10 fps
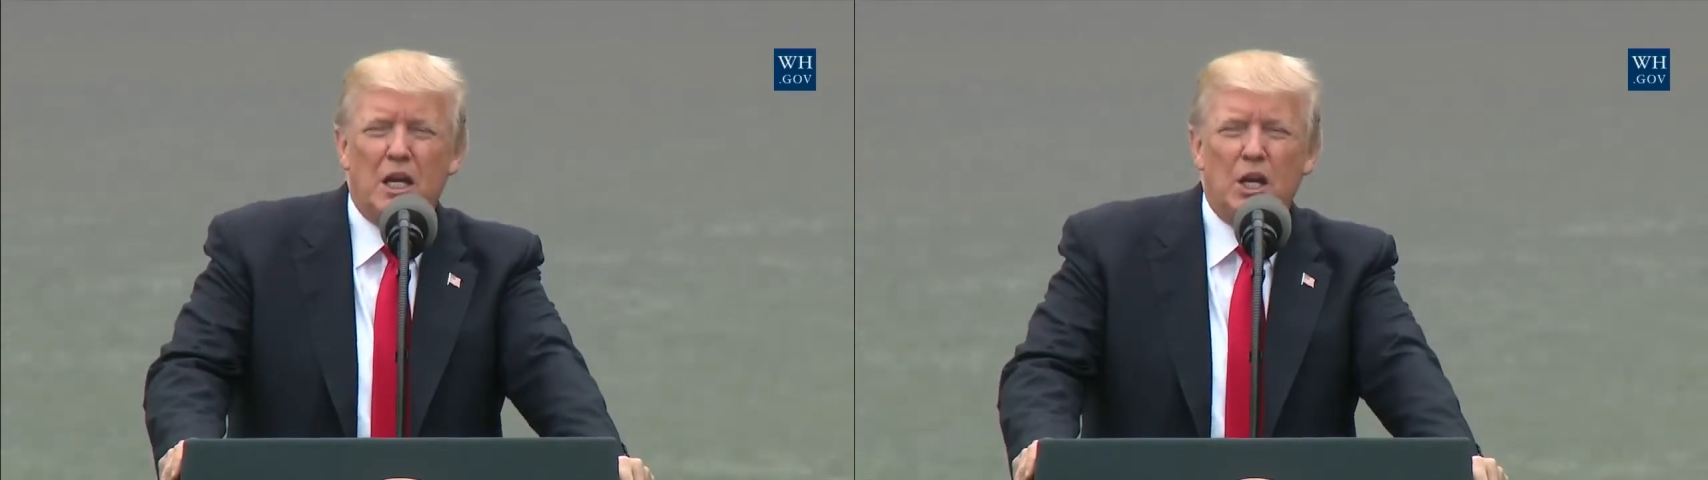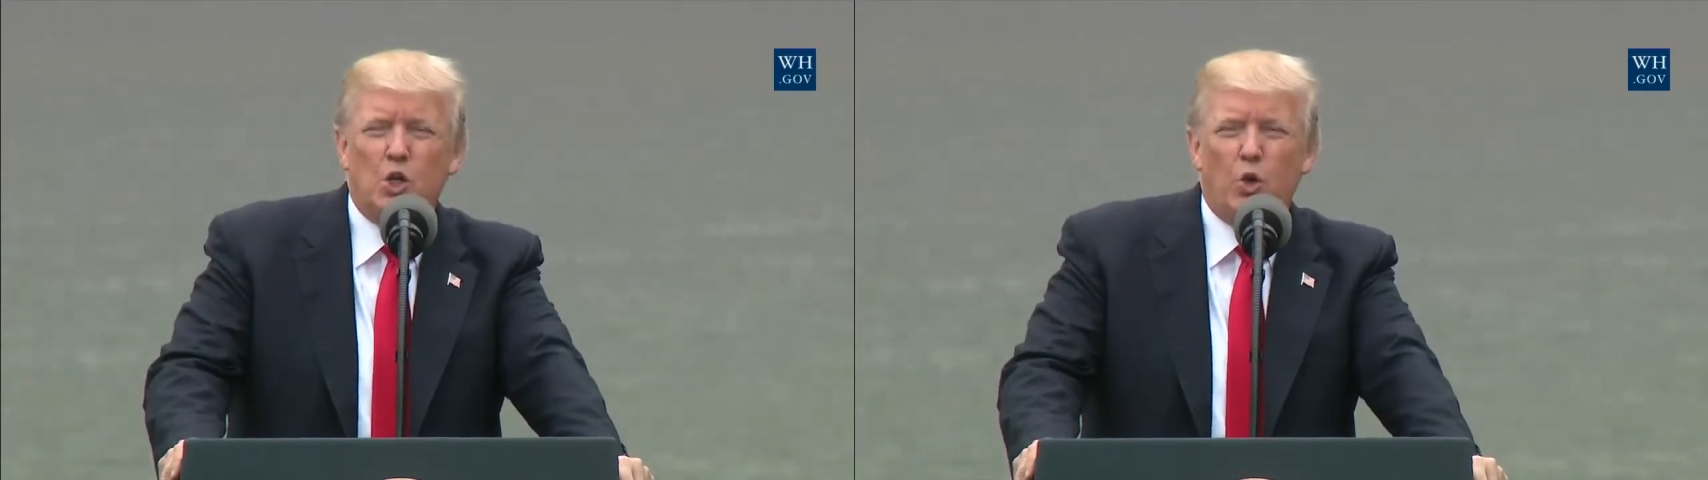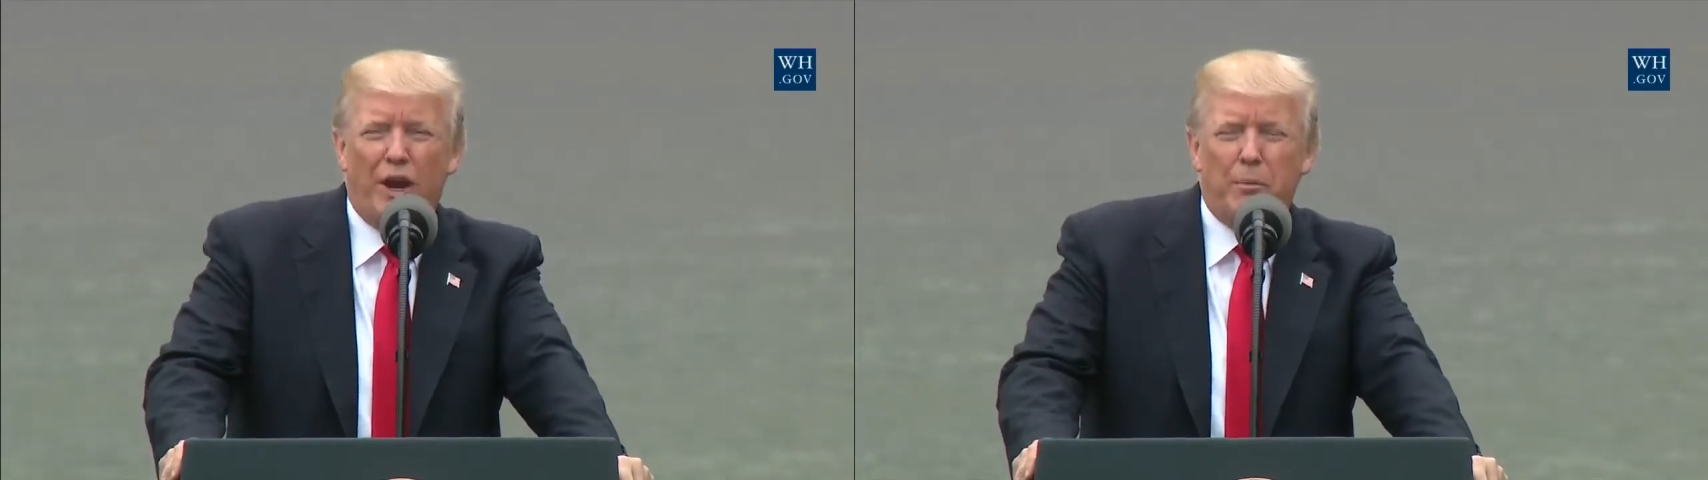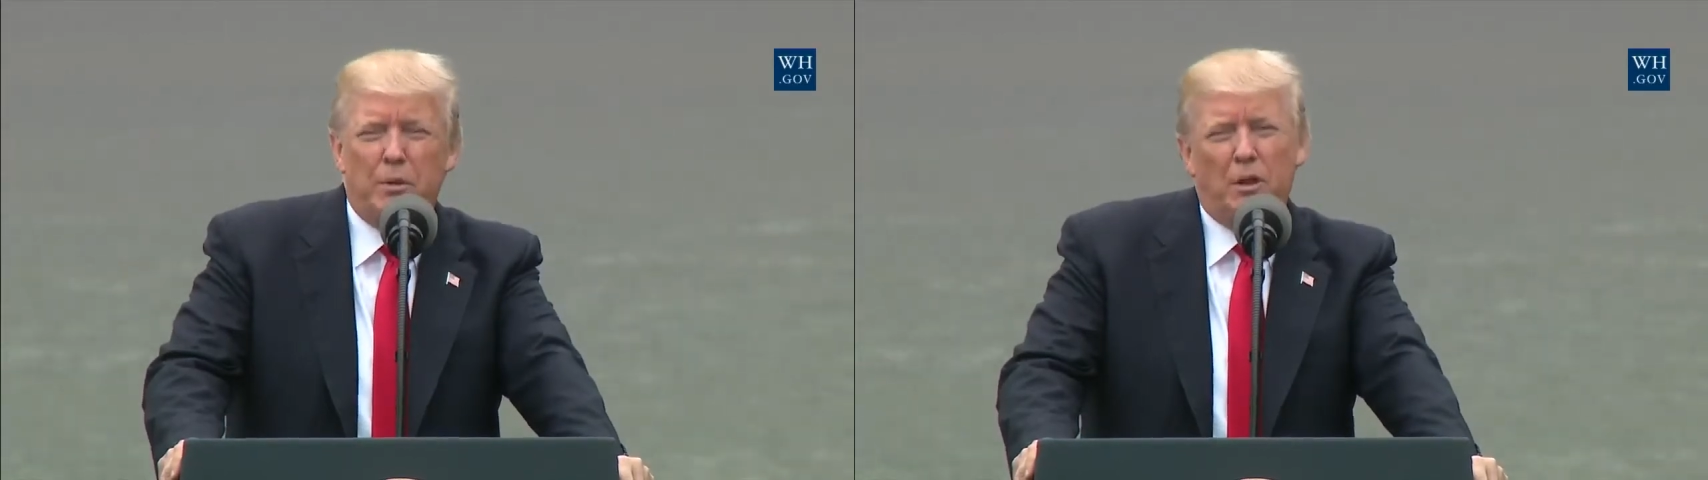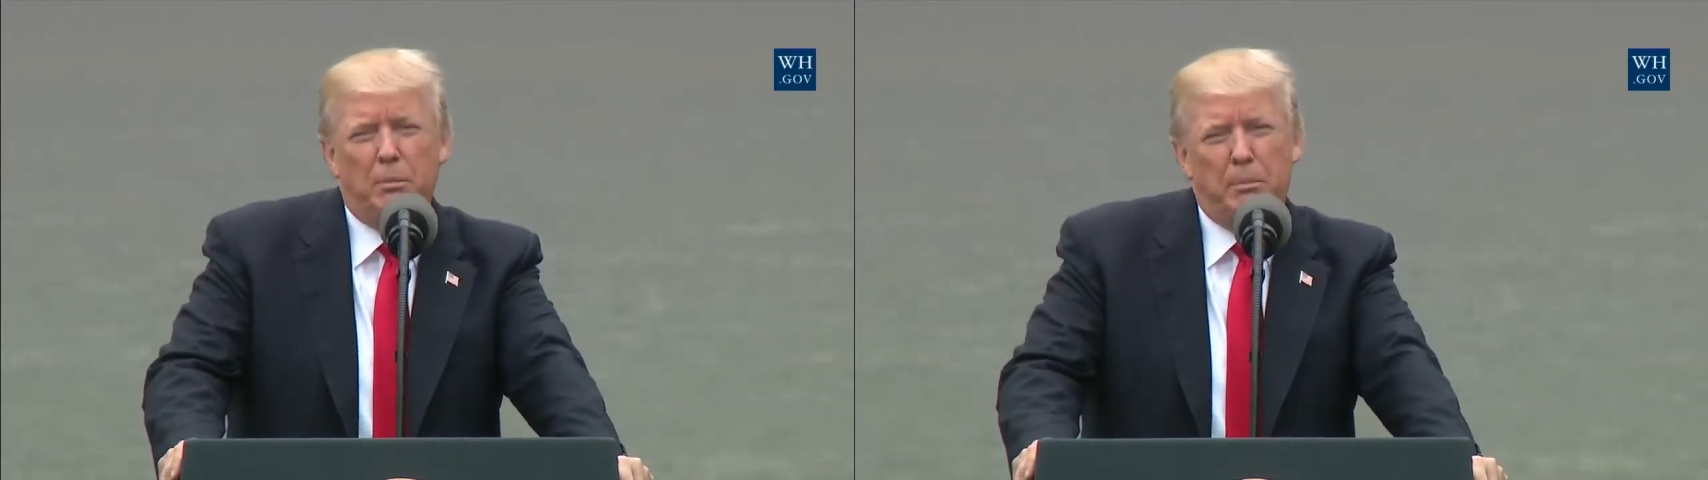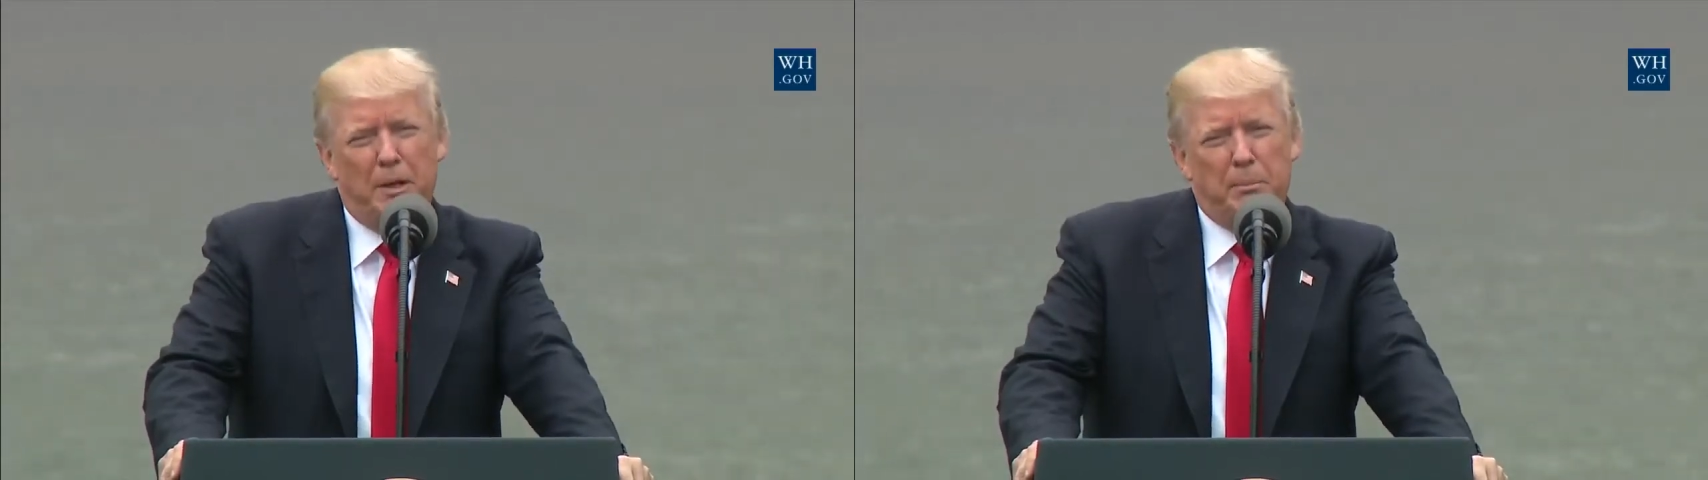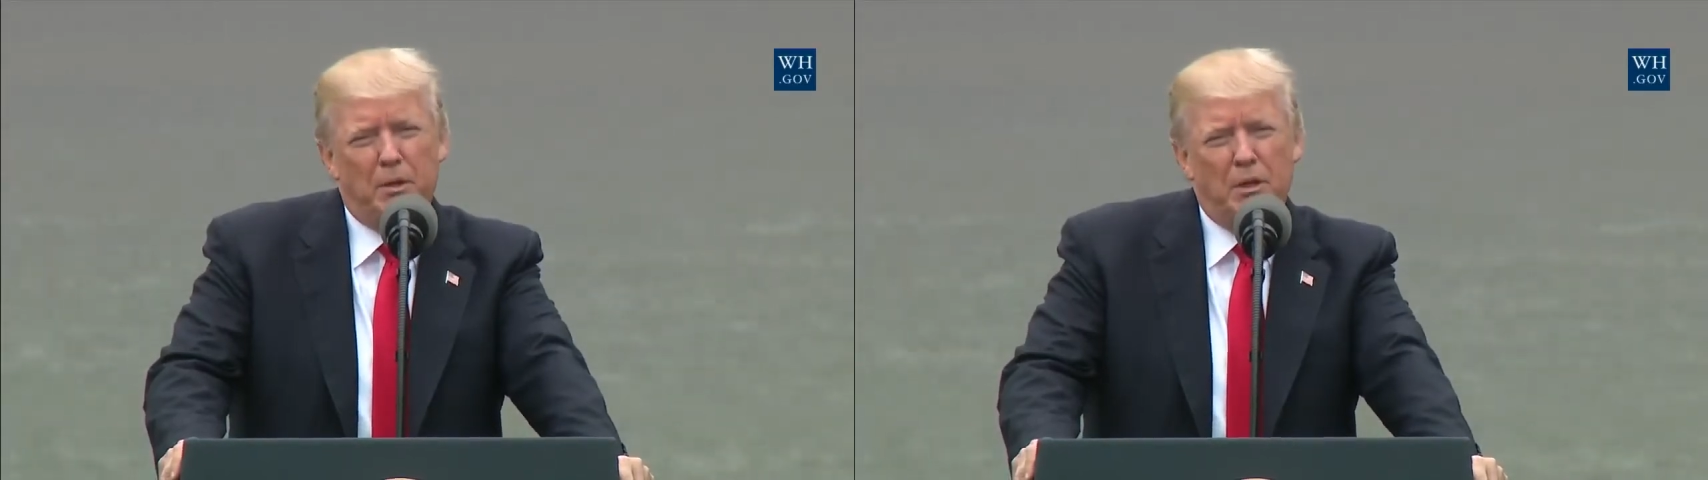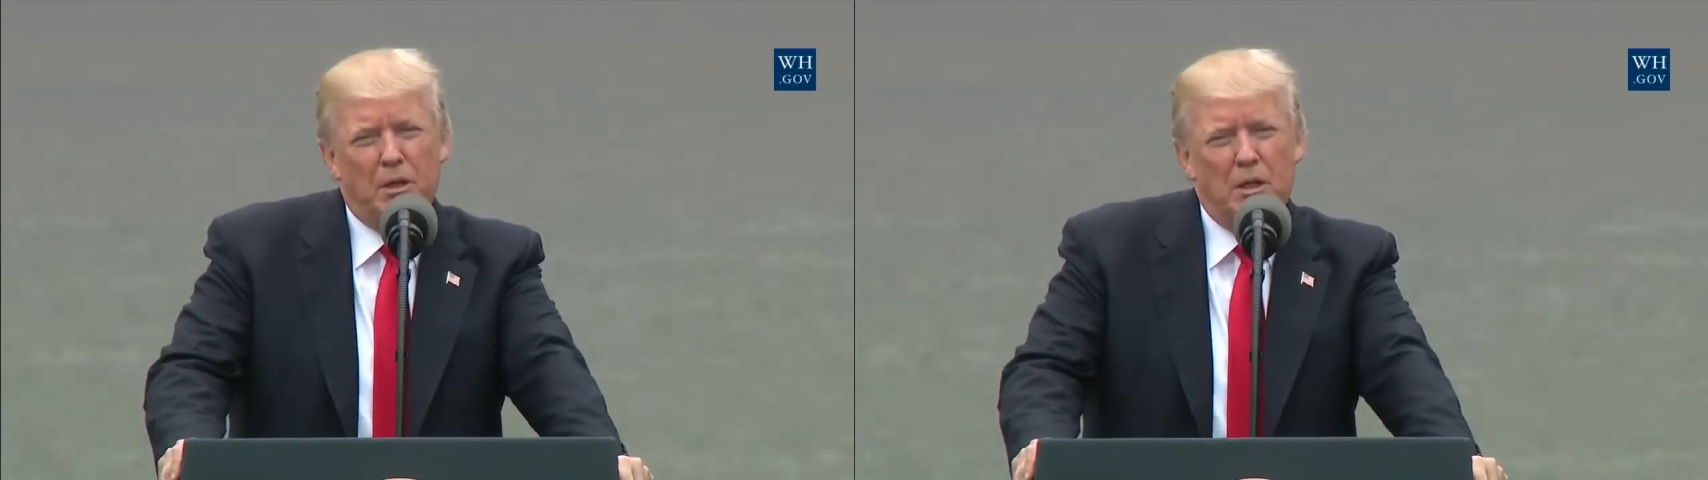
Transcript: incredible people,